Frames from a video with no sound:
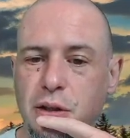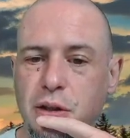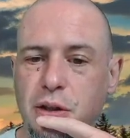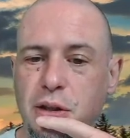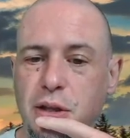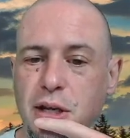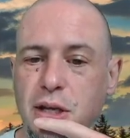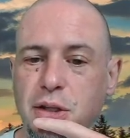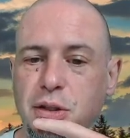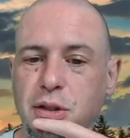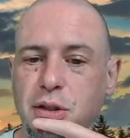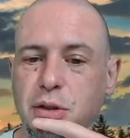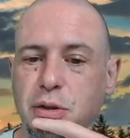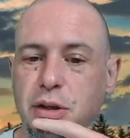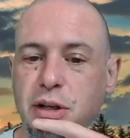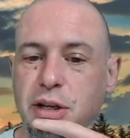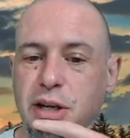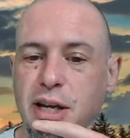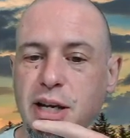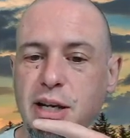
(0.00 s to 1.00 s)
these two
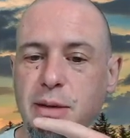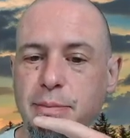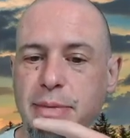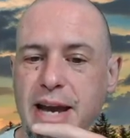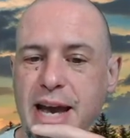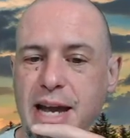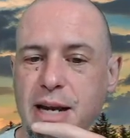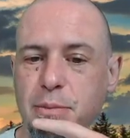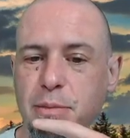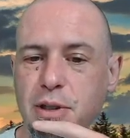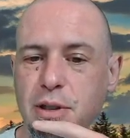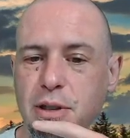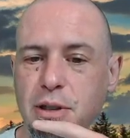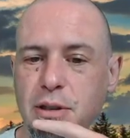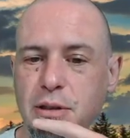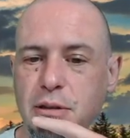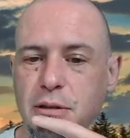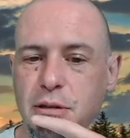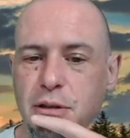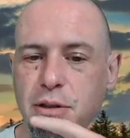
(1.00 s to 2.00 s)
are
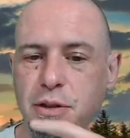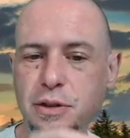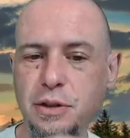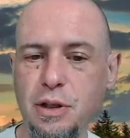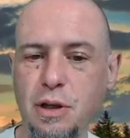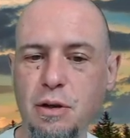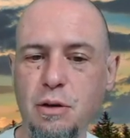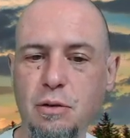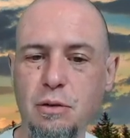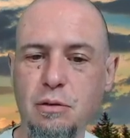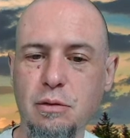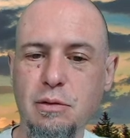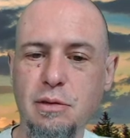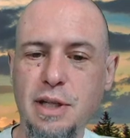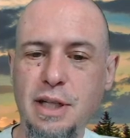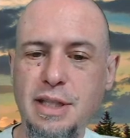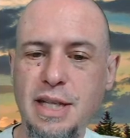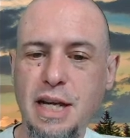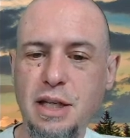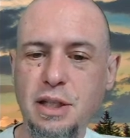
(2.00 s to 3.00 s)
incompatible. So
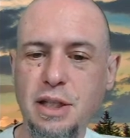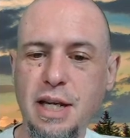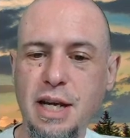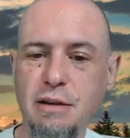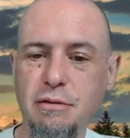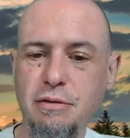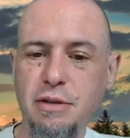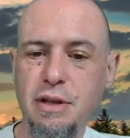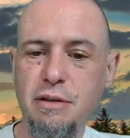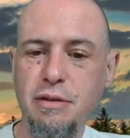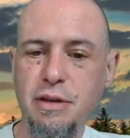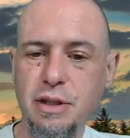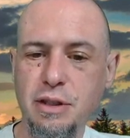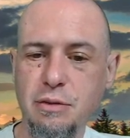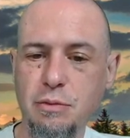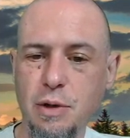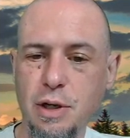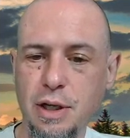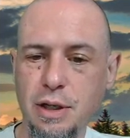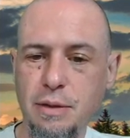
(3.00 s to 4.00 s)
let's actually get rid of
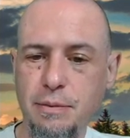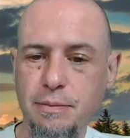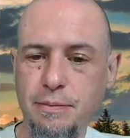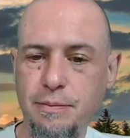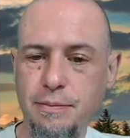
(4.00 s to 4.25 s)
this one.